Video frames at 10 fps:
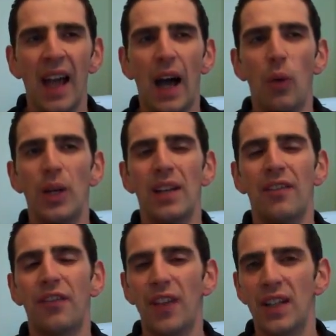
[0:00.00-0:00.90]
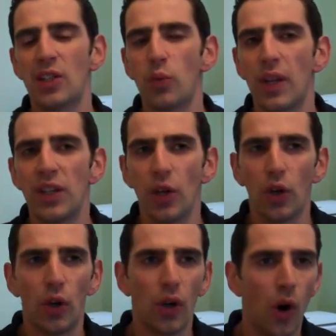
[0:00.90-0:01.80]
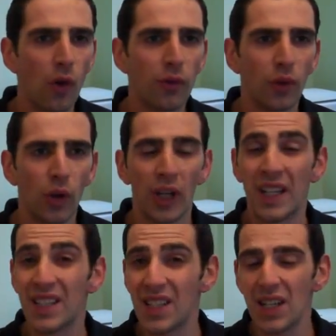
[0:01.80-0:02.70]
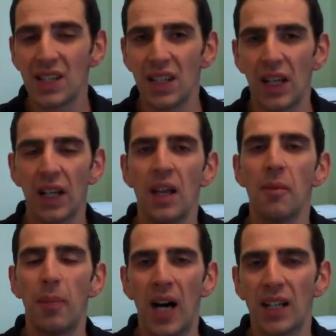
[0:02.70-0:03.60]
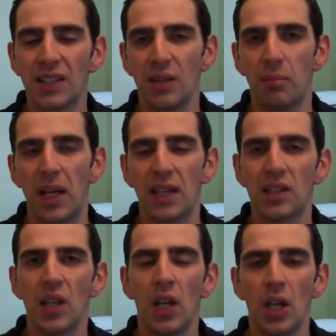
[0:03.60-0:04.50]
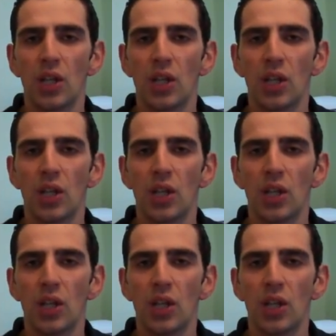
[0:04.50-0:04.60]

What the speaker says: how it fits with your overall and existing marketing mix.